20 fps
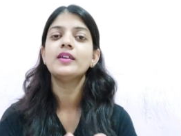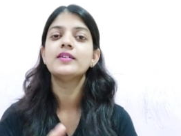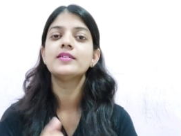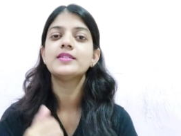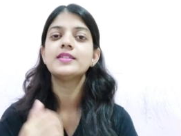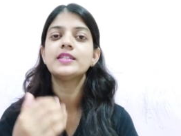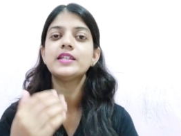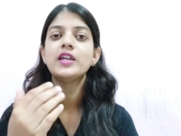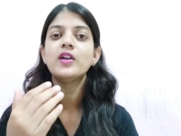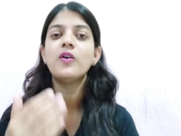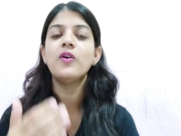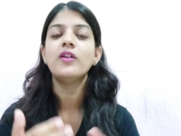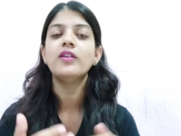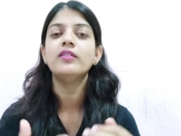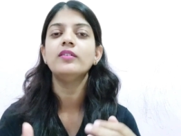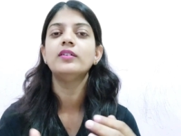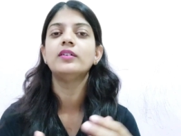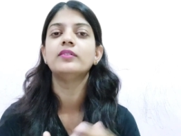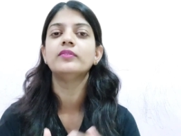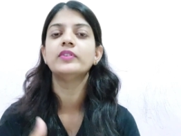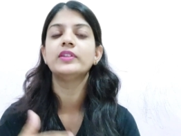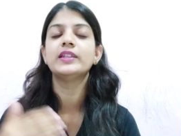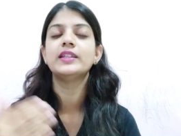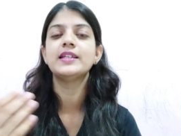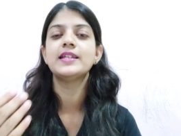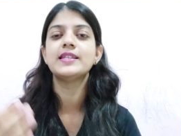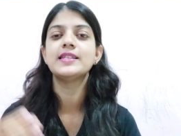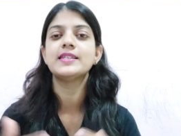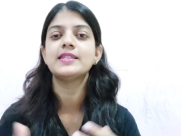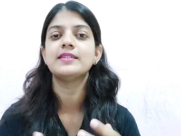stay on with
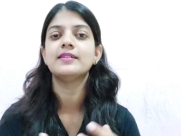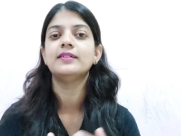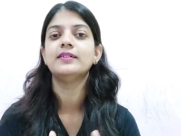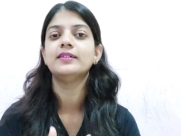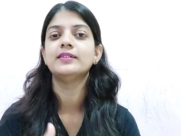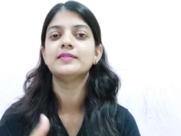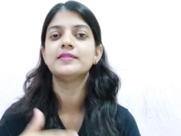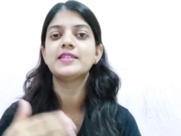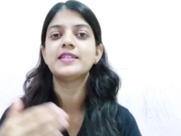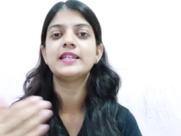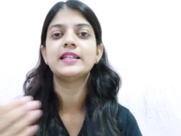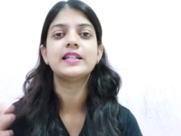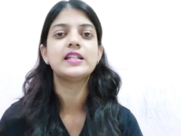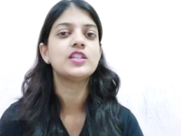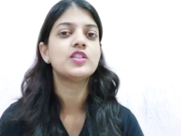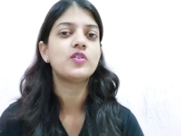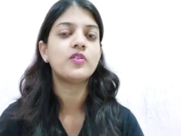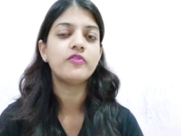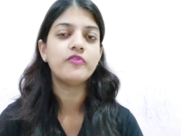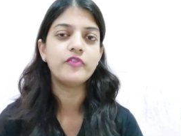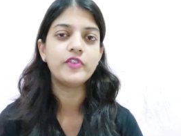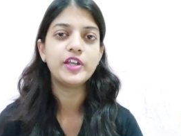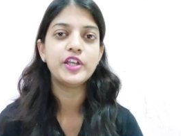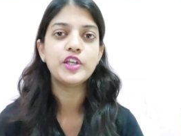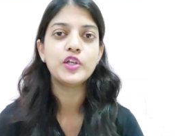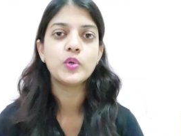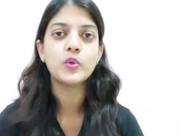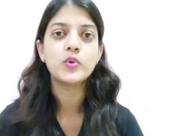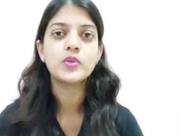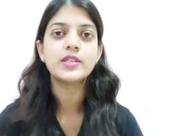these series of
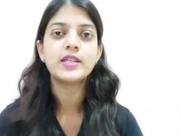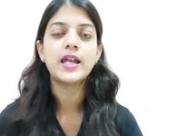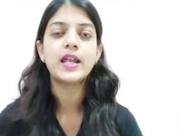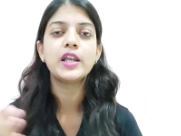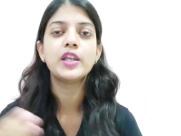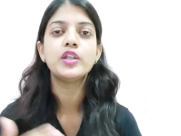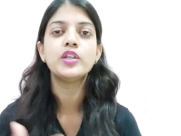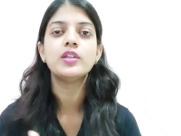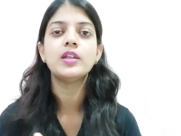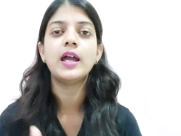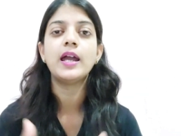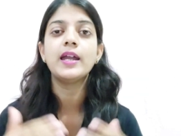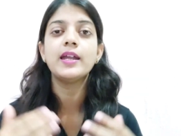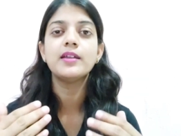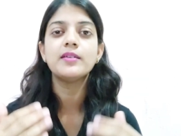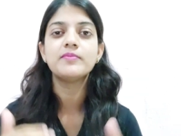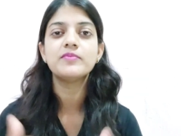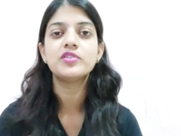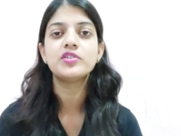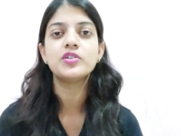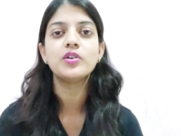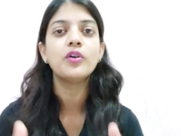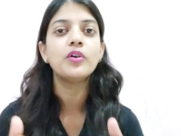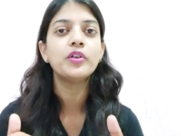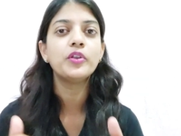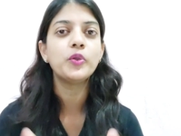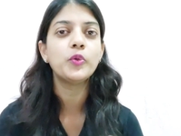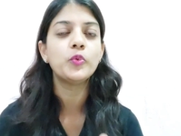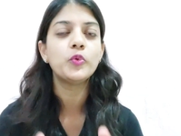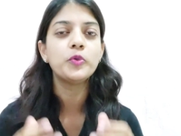videos, and I am sure
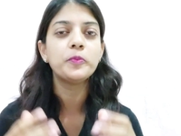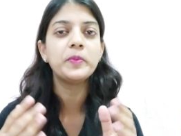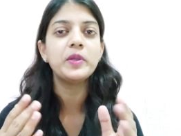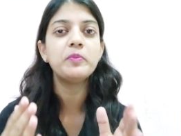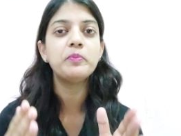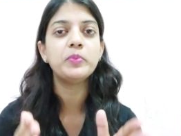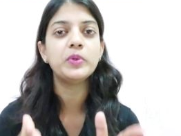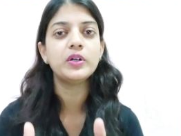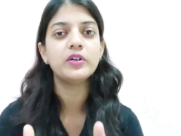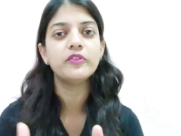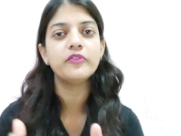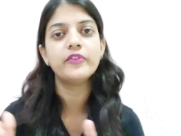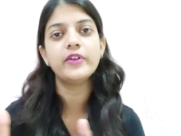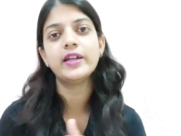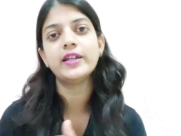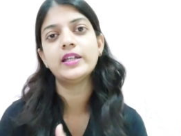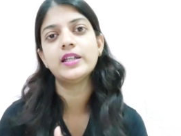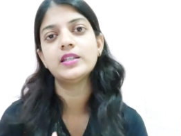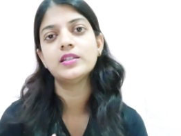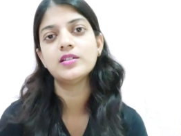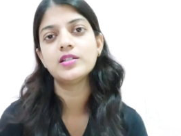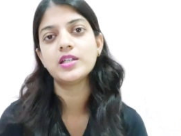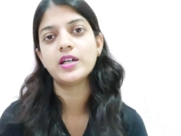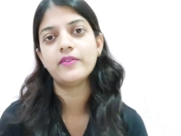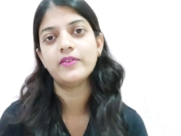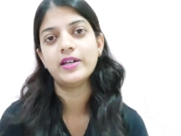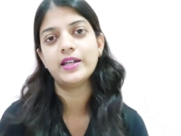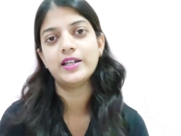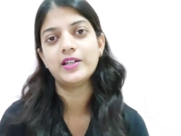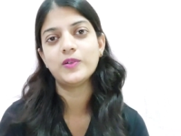you would be perfect in the
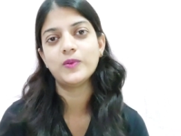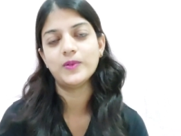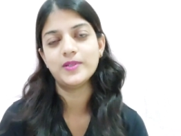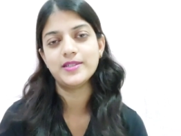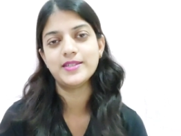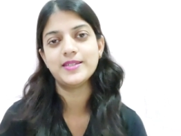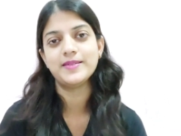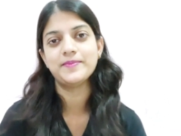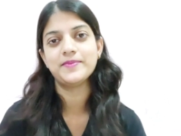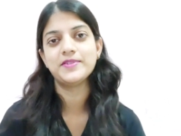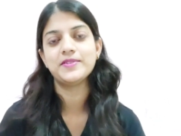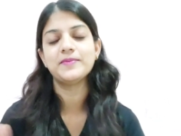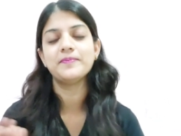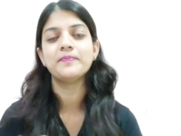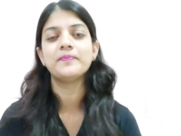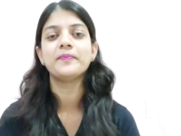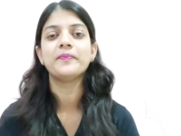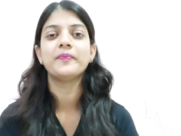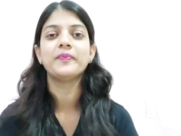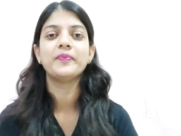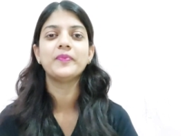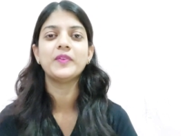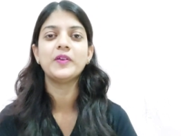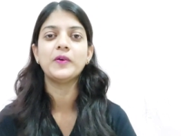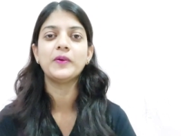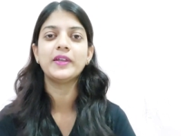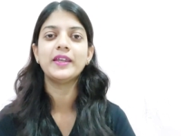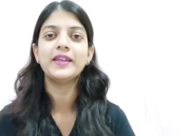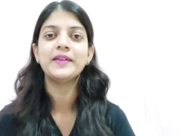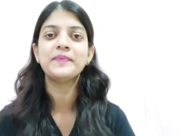Java 8 concepts.
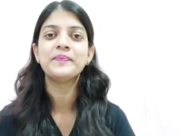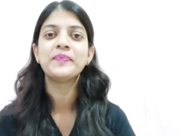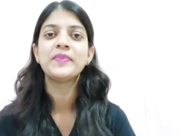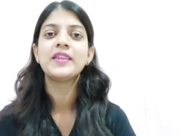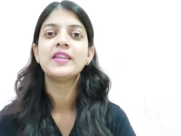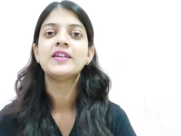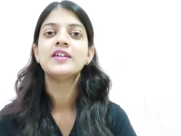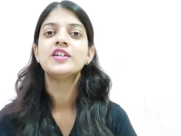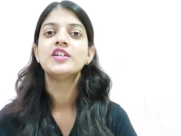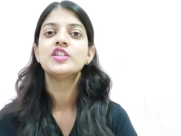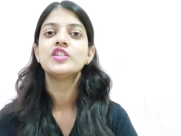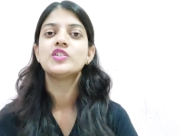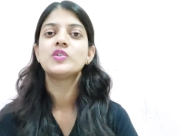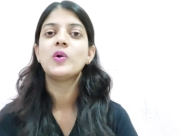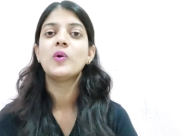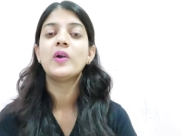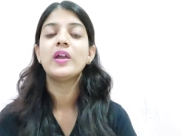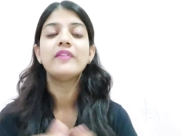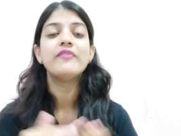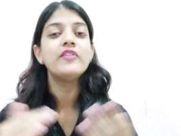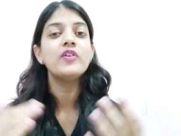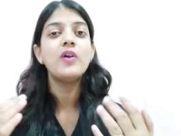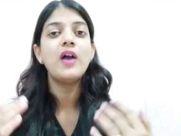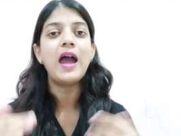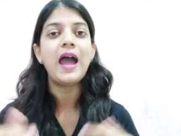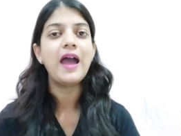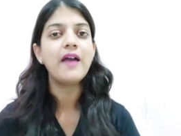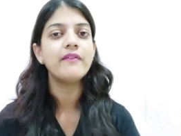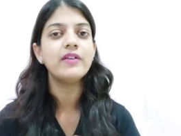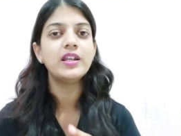Okay, so if you
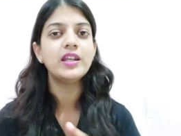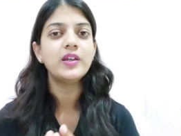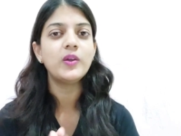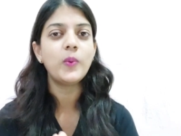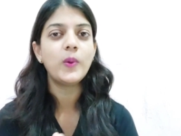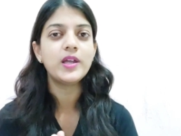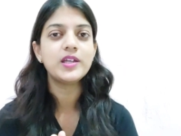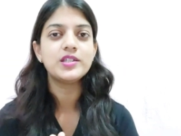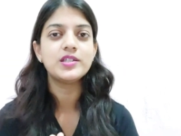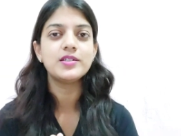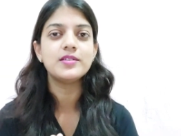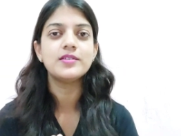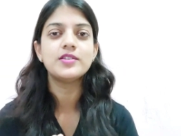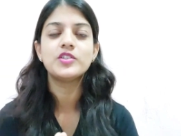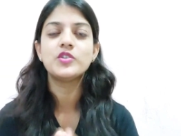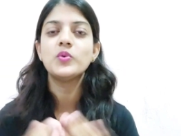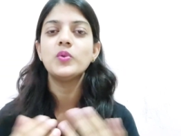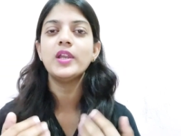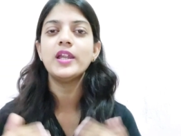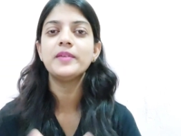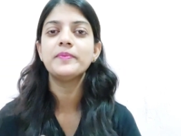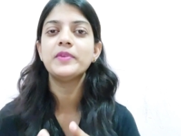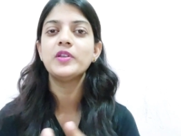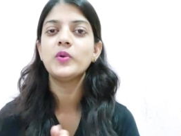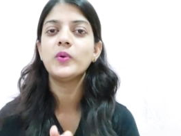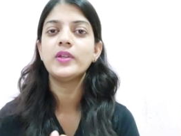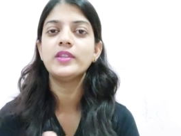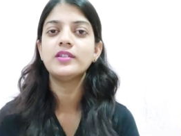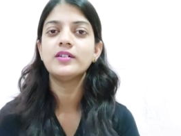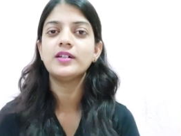have any questions, do let me
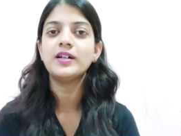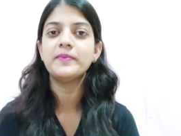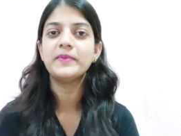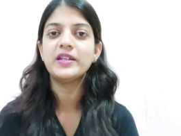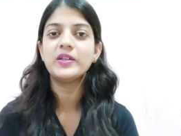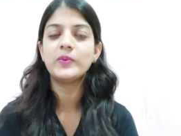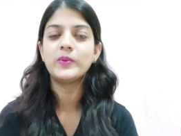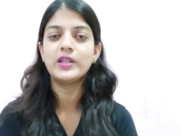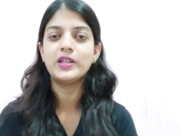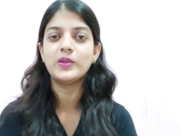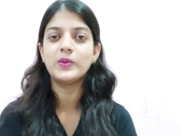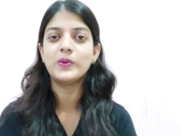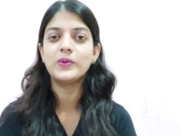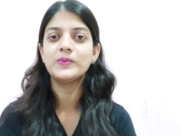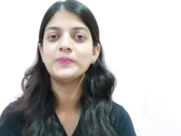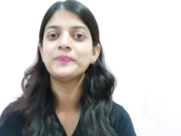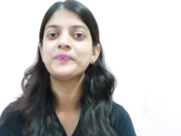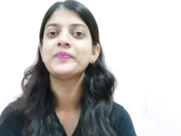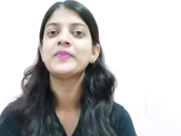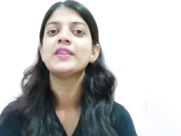know in the comment window.